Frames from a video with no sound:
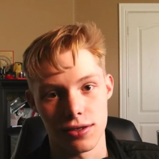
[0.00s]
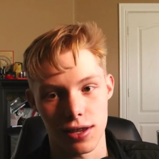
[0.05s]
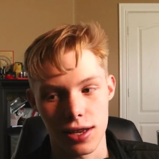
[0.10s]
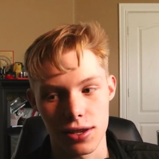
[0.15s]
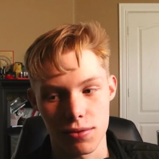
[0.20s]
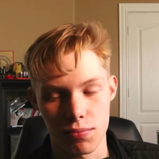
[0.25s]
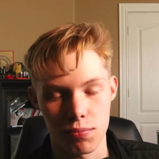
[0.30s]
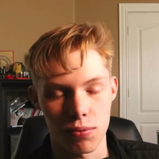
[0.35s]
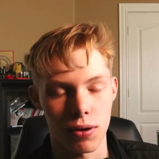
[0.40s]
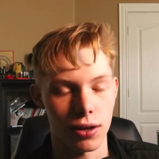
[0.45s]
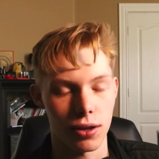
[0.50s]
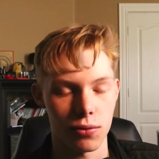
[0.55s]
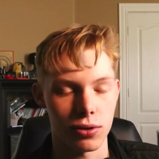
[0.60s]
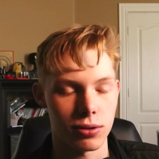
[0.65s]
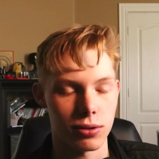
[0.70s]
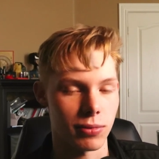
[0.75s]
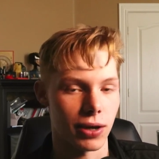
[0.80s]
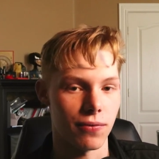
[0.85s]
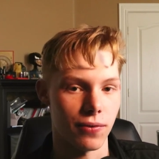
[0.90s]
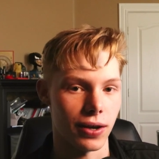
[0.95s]
It's probably
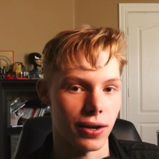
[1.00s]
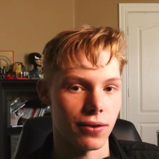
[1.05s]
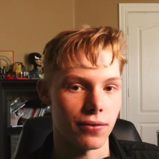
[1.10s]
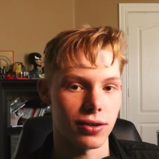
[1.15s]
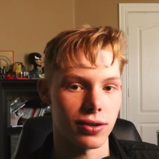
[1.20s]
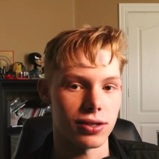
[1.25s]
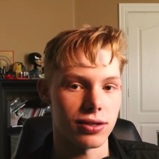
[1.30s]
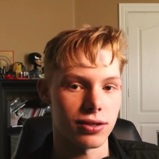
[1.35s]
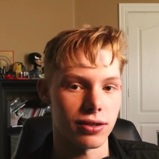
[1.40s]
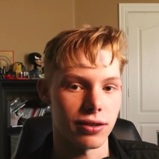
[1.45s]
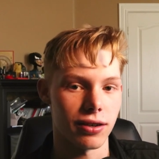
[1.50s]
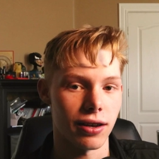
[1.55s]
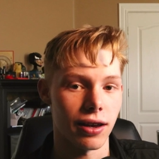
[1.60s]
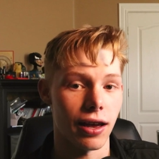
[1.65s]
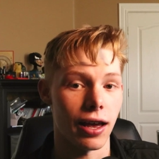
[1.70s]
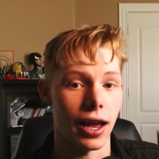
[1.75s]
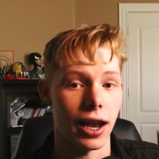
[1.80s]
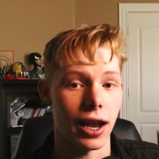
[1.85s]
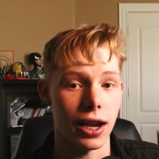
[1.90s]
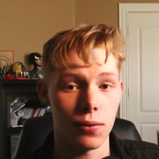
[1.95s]
one of my favorites.
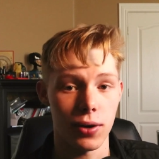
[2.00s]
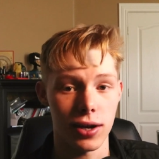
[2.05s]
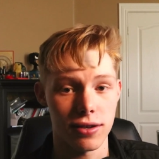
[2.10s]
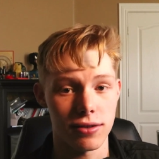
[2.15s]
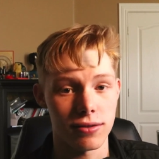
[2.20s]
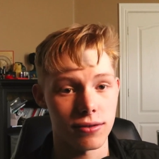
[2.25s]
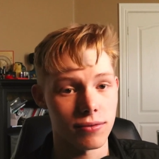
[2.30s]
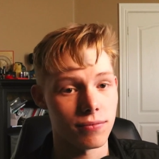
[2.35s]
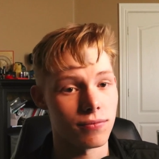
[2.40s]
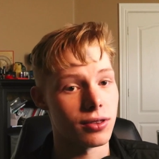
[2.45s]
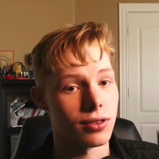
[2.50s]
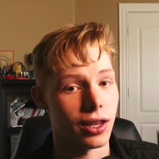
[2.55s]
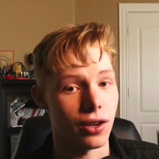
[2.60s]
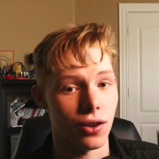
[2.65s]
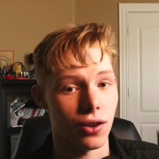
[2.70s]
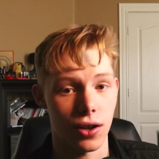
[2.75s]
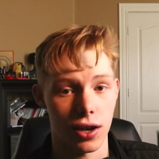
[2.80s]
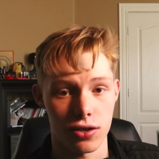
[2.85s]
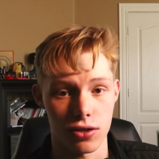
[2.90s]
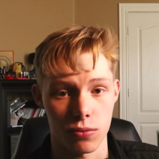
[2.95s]
Anyways,
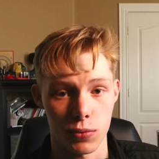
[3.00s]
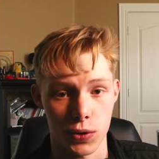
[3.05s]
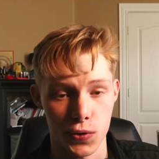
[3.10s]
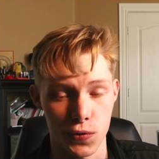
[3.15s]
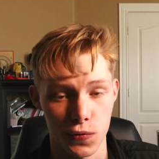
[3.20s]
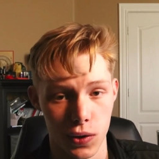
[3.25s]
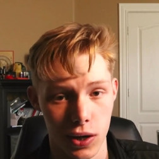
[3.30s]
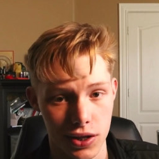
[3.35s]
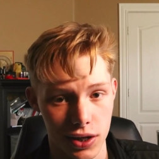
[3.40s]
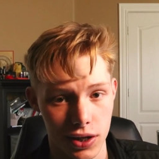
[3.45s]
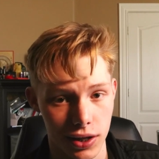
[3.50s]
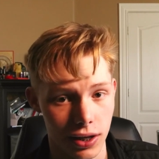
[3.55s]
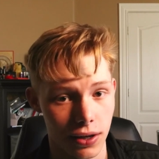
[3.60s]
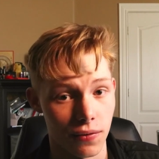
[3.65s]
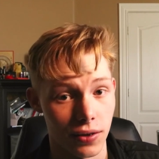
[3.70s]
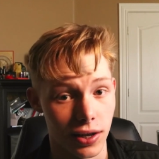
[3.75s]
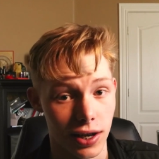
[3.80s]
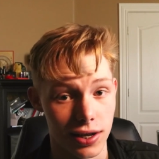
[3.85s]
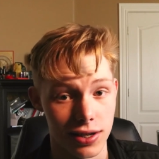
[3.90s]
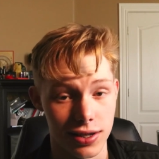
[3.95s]
thank you guys so much for watching.
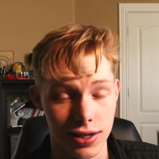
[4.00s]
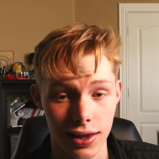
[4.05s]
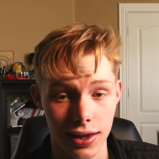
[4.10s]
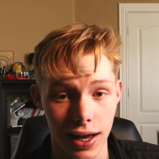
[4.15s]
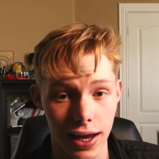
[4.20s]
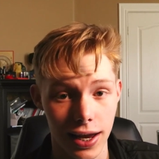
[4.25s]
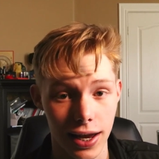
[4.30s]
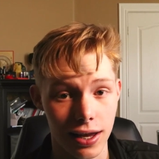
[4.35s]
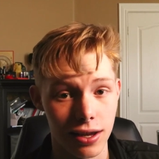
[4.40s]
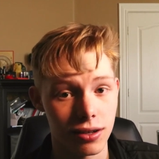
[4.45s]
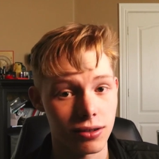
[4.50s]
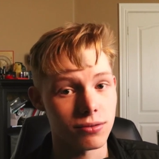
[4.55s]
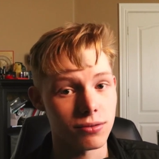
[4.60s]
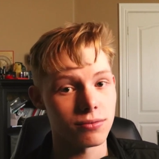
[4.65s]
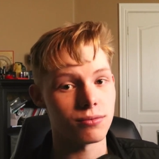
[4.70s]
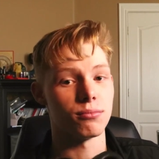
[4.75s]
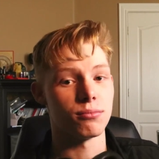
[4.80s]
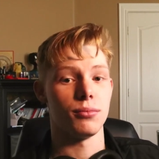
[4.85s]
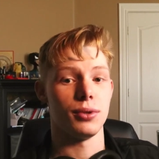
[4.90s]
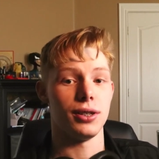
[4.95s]
If you guys did like,
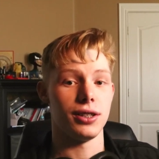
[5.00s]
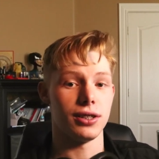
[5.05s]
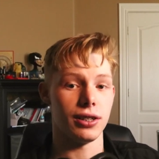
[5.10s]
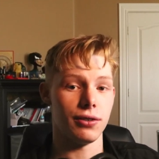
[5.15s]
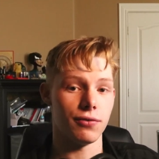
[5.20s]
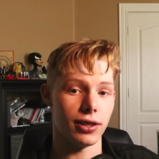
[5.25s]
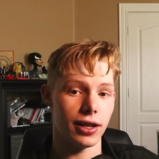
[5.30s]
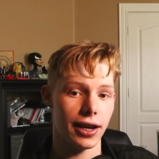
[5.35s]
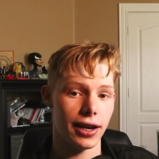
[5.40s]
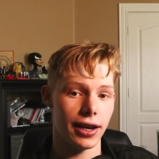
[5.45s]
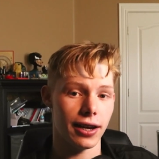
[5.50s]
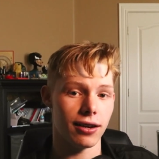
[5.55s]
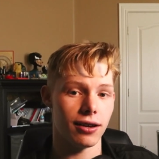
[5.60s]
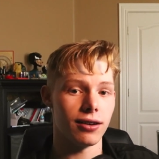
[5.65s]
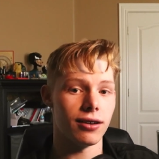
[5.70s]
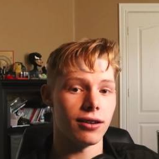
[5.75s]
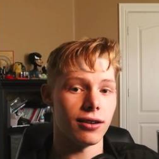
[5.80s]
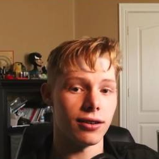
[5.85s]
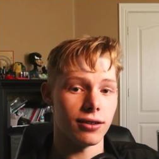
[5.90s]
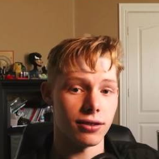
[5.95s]
please leave a like,
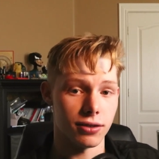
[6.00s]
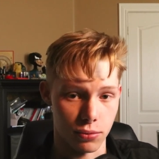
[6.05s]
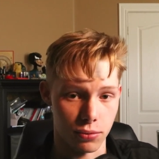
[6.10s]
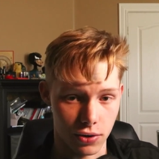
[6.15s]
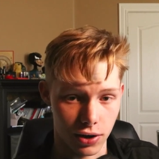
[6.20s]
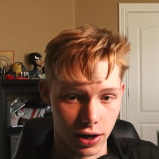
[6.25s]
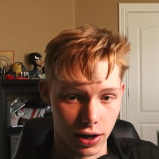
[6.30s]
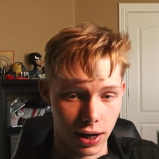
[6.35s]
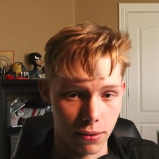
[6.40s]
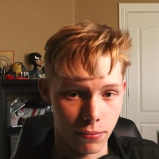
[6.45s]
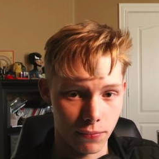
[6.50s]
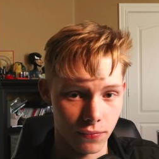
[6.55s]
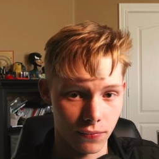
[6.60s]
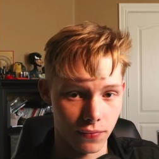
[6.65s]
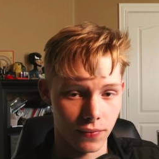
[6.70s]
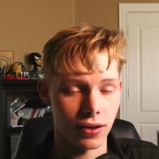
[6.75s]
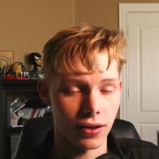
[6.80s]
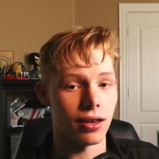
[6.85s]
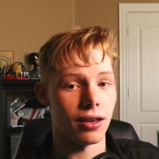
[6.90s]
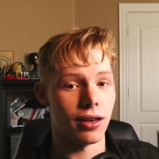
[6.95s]
subscribe,
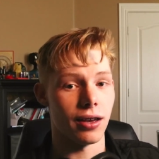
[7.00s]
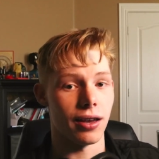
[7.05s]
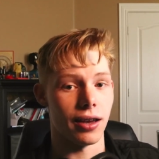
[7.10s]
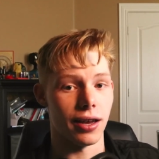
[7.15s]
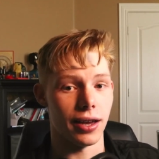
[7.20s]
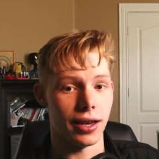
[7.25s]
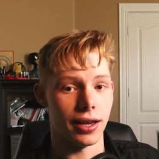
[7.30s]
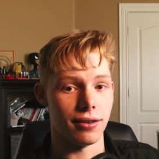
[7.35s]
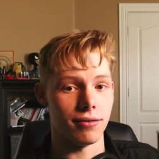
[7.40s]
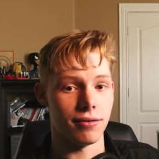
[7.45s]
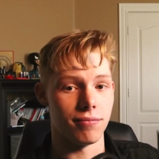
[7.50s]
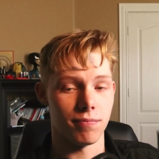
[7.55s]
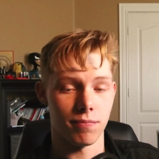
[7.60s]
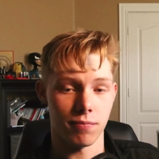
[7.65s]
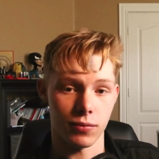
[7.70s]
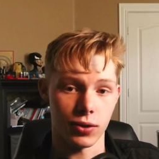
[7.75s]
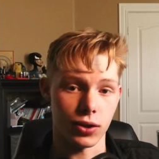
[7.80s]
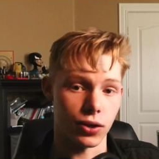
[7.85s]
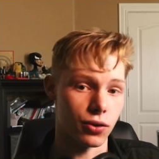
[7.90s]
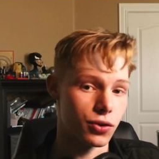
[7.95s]
and
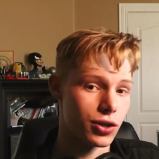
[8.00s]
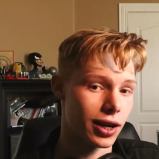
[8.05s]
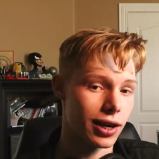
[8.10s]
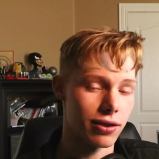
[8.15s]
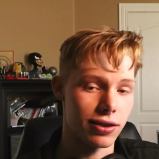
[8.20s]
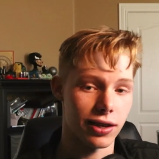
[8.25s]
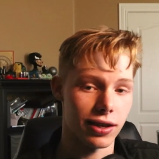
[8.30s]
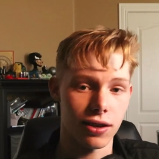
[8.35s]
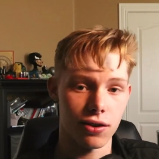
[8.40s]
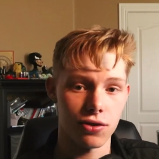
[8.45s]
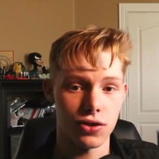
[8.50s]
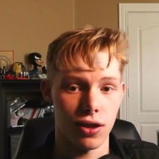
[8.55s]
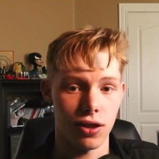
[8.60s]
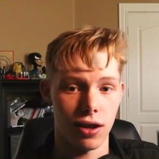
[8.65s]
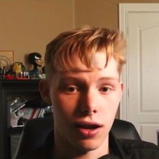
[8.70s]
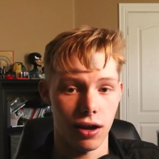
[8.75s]
go check out the other.